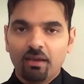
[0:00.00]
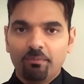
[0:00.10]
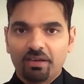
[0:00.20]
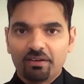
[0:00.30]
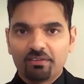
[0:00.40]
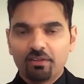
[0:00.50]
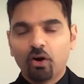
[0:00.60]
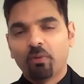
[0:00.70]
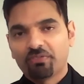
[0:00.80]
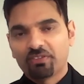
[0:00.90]
Because the
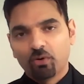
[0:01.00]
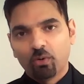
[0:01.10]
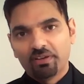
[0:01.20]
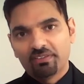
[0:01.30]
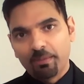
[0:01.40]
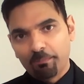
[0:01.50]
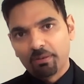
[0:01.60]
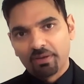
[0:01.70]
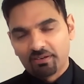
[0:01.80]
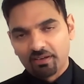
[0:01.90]
Home Office have always
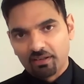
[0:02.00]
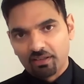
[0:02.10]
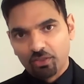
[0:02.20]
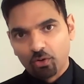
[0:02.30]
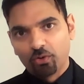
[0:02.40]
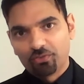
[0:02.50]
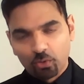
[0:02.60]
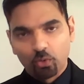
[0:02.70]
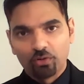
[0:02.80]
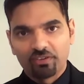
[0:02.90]
implemented those
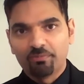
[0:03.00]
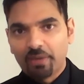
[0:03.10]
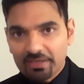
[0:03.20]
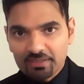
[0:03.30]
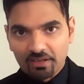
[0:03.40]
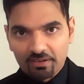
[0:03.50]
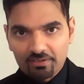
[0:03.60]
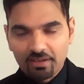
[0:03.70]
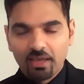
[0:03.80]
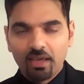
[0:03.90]
rules of maintenance,